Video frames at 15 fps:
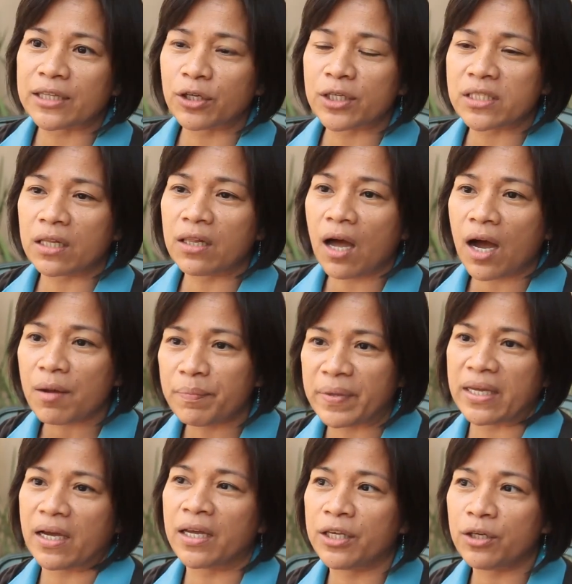There's a
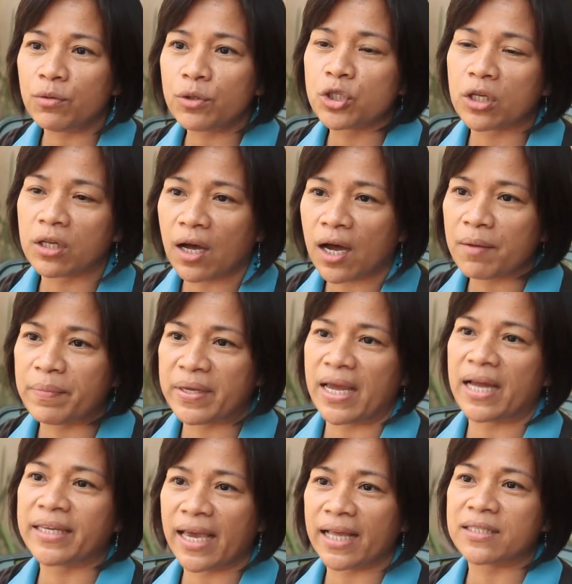lobby, a huge lobby
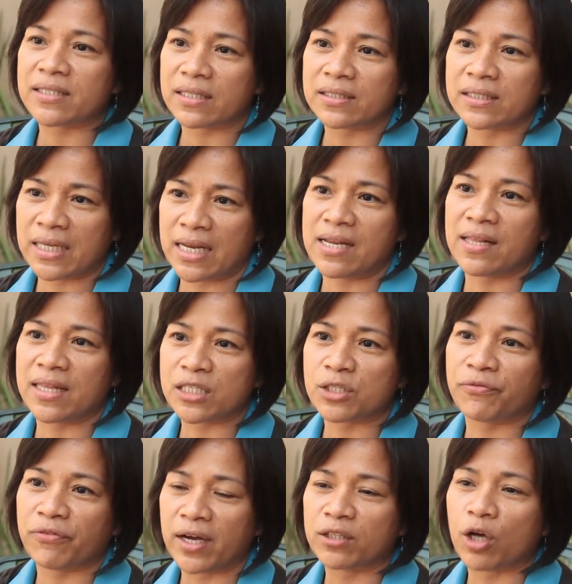against seeing
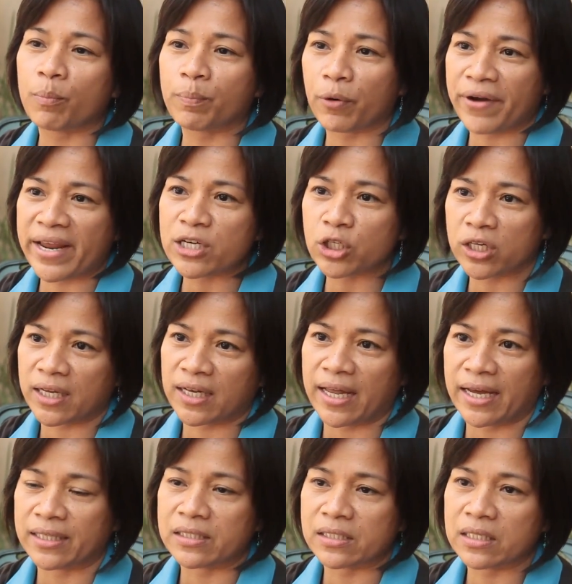this fund
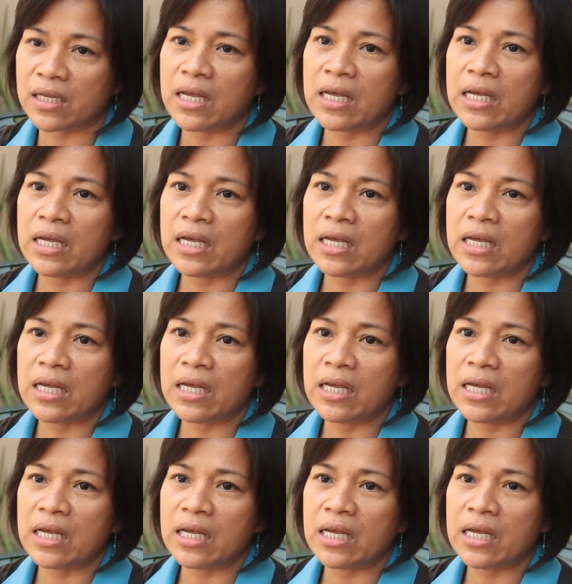operationalized.